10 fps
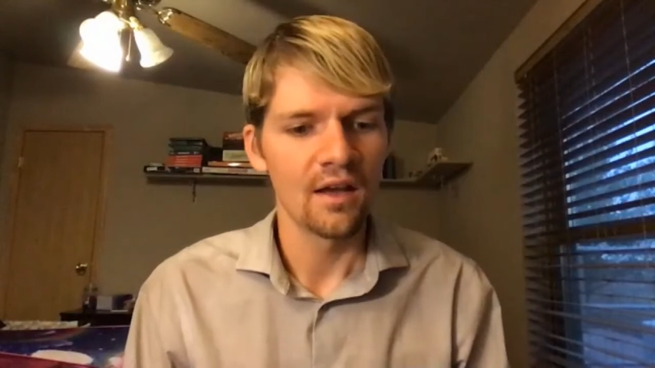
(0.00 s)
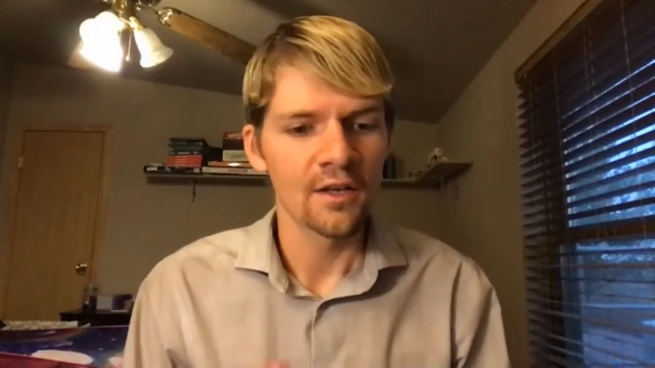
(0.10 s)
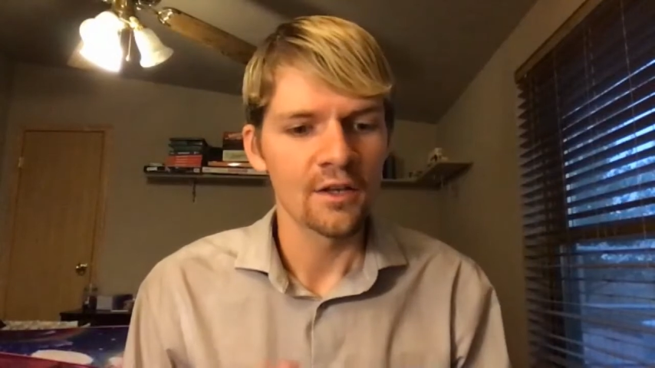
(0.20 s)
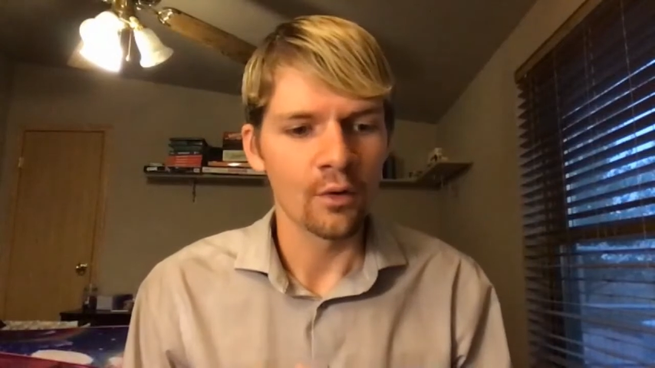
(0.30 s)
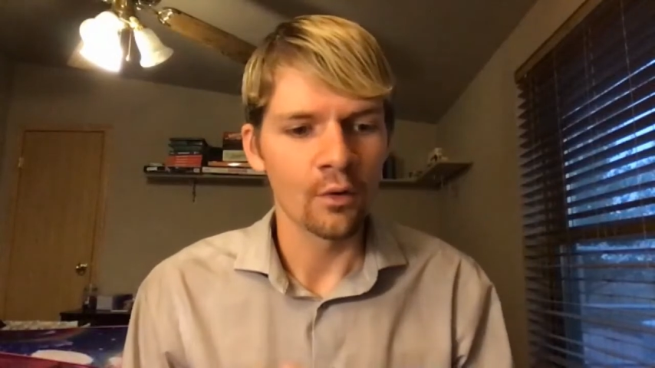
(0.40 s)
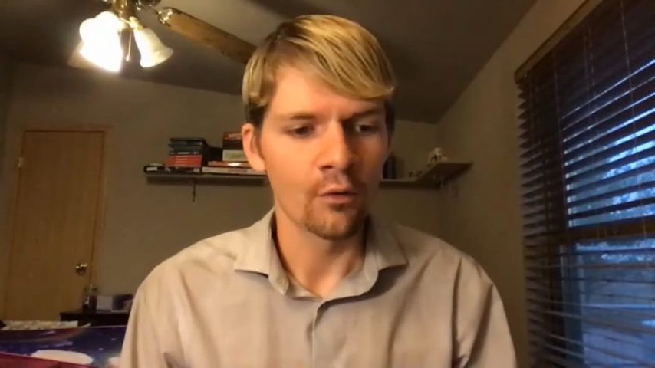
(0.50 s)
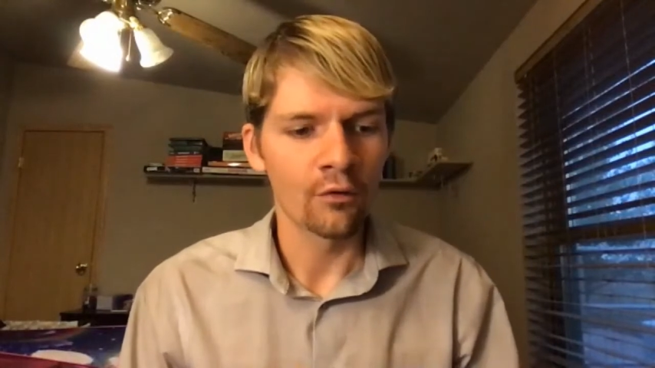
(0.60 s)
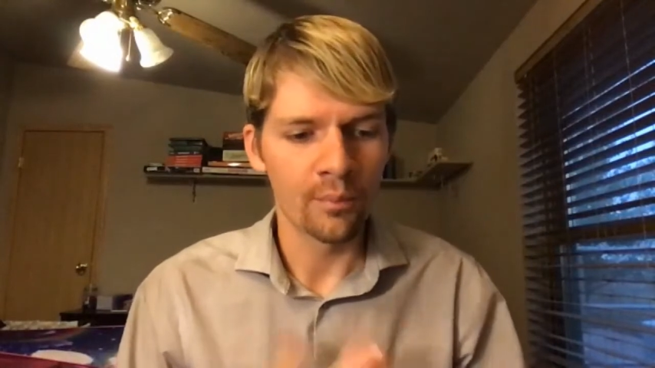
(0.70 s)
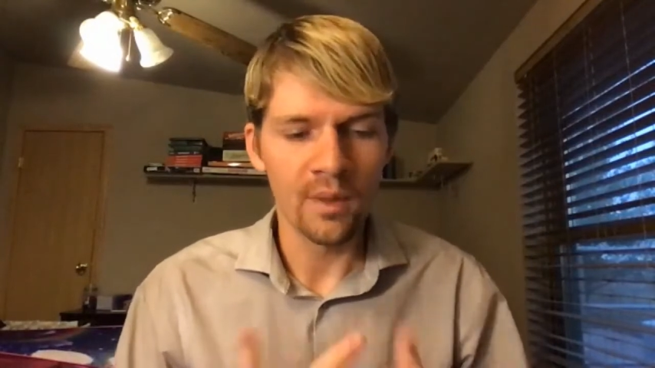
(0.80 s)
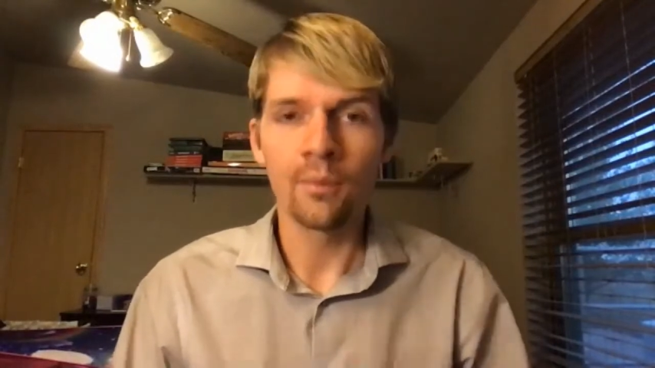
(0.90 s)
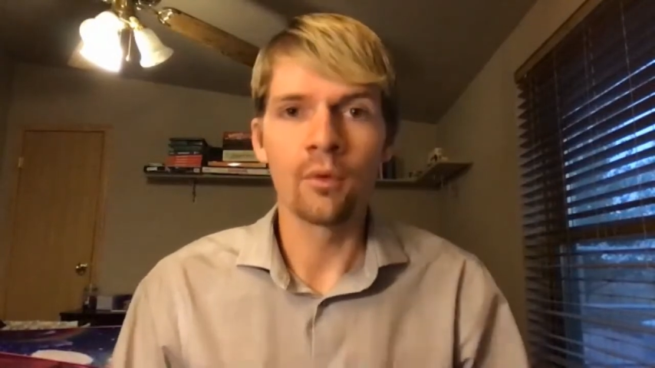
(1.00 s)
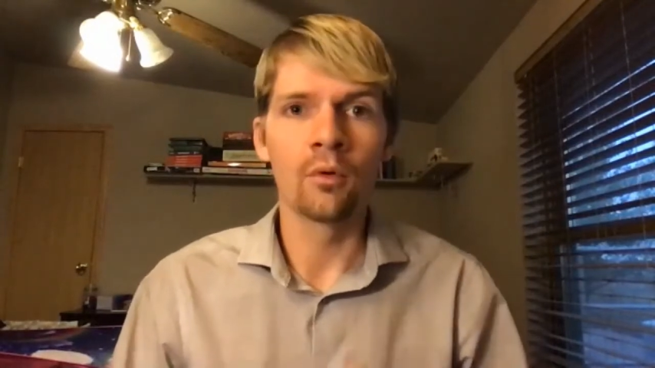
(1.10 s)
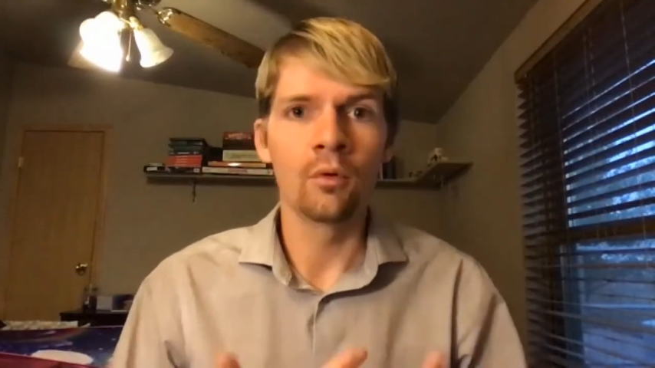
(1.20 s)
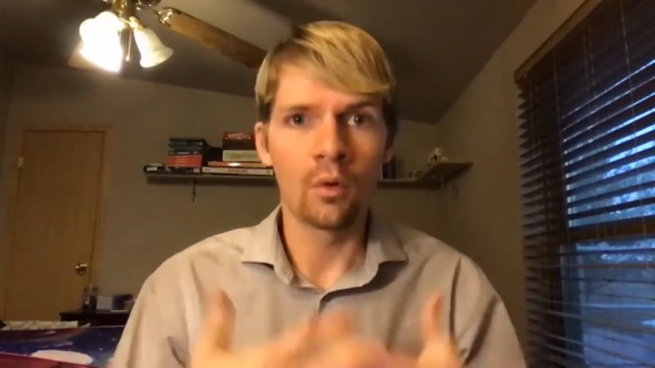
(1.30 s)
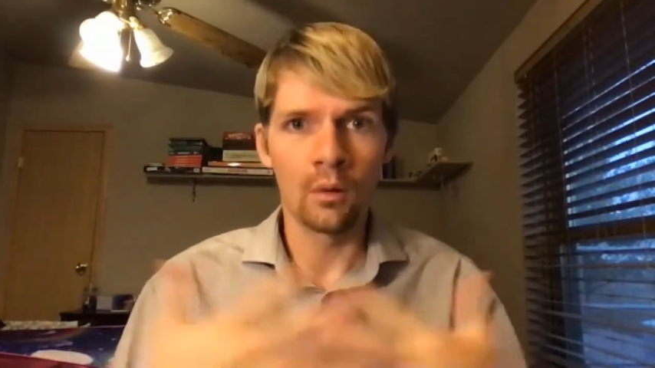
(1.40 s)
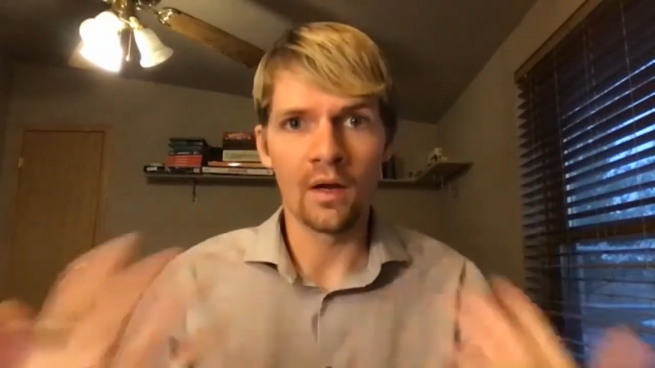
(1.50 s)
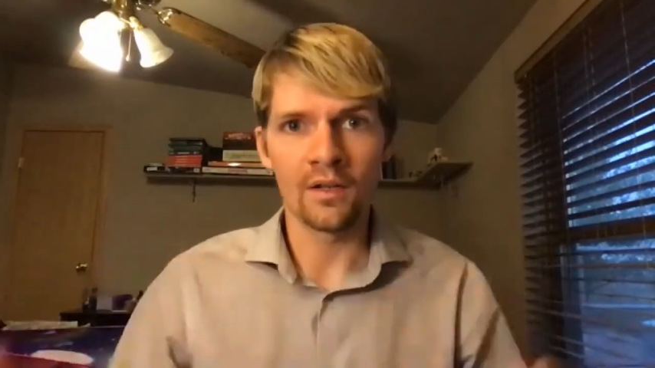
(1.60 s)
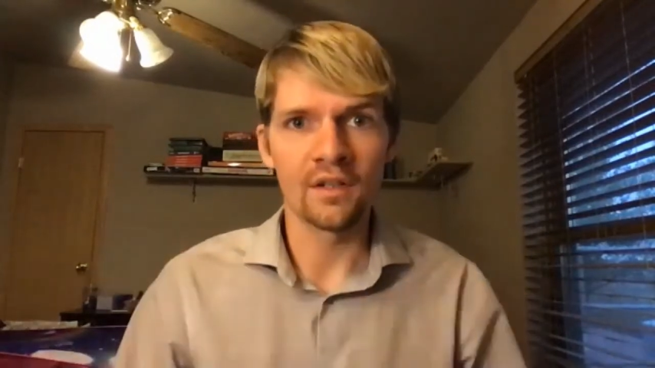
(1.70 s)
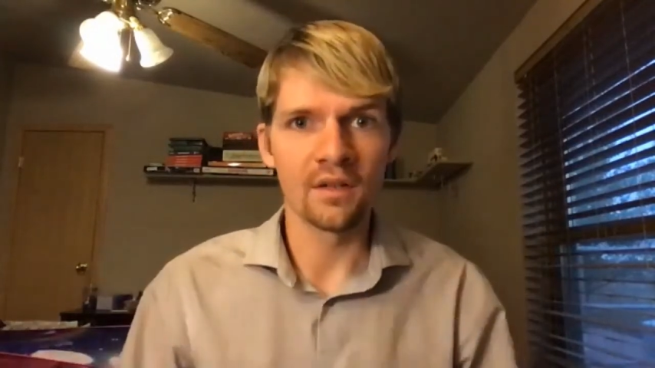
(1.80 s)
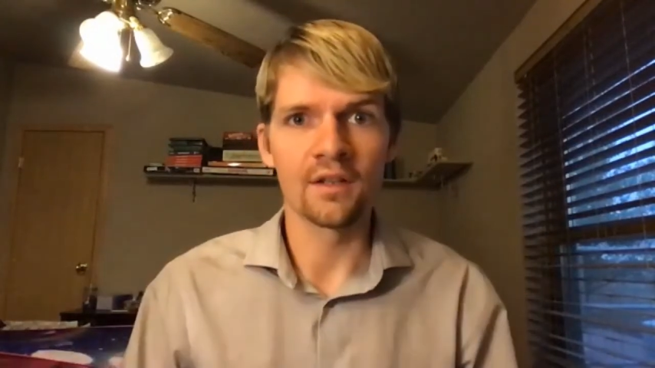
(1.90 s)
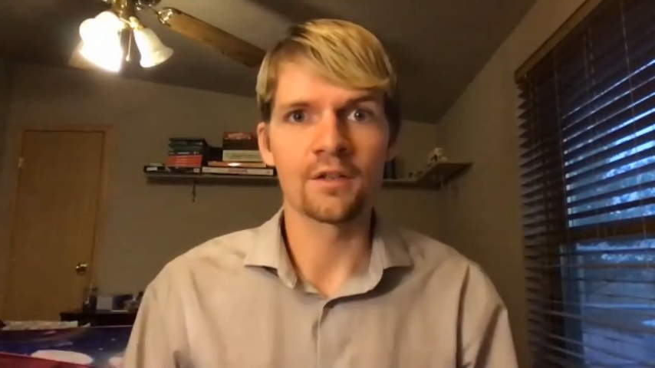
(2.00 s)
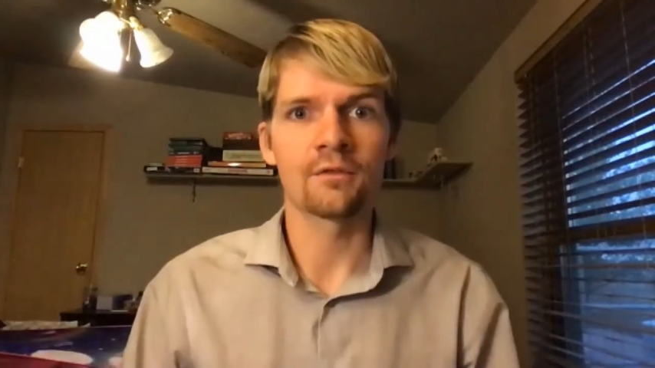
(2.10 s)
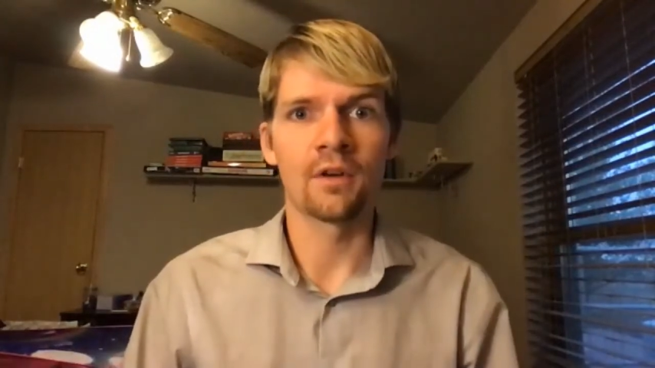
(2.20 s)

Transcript: So for people who are watching this,